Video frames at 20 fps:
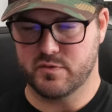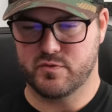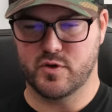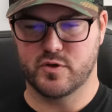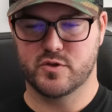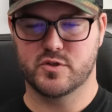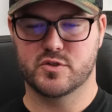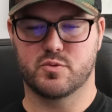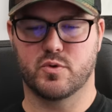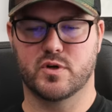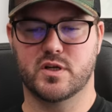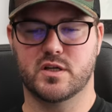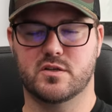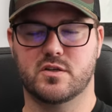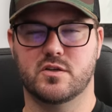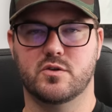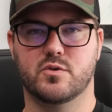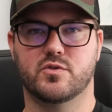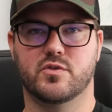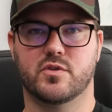But if you're just
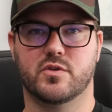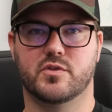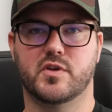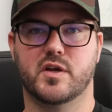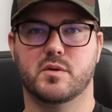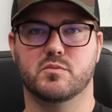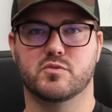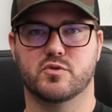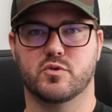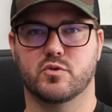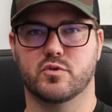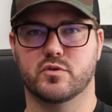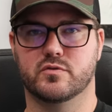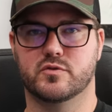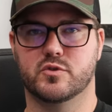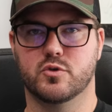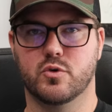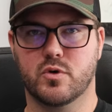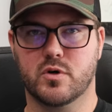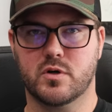wanting to use the same sort
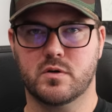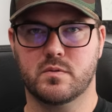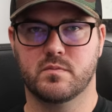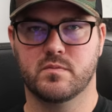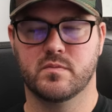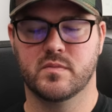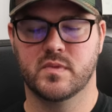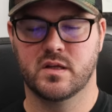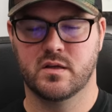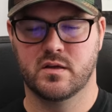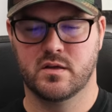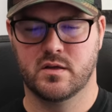of tool,